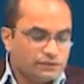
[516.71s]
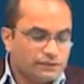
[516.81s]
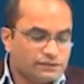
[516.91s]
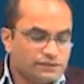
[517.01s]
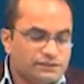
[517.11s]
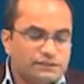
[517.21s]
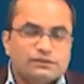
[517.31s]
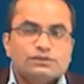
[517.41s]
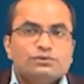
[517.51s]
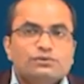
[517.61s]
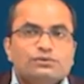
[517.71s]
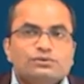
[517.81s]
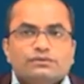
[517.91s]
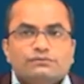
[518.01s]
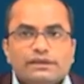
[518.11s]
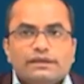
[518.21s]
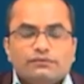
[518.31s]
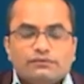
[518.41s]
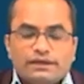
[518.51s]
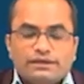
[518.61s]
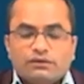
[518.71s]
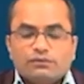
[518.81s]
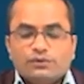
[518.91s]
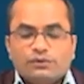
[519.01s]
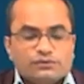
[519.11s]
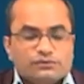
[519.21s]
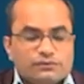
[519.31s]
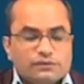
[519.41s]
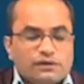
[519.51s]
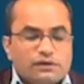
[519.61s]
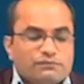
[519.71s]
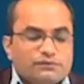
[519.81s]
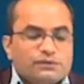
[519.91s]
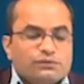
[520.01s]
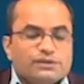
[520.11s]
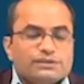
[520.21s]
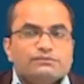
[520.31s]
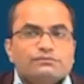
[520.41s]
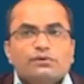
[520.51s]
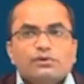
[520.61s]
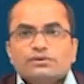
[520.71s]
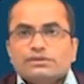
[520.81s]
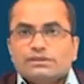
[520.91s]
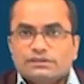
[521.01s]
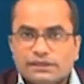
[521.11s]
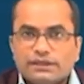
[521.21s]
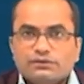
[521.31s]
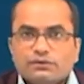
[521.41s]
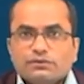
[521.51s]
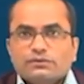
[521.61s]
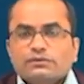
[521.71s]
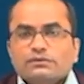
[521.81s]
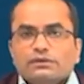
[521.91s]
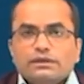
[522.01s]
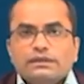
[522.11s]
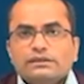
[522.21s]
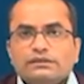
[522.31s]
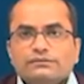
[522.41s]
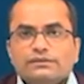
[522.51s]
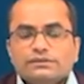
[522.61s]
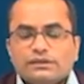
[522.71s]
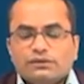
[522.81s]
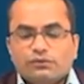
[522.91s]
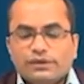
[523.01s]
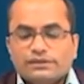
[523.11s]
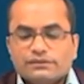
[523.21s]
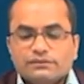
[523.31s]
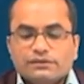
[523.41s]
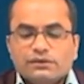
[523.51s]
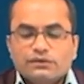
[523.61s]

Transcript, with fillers: thus the general solution we can write down because the our equation was the second order linear differential equation.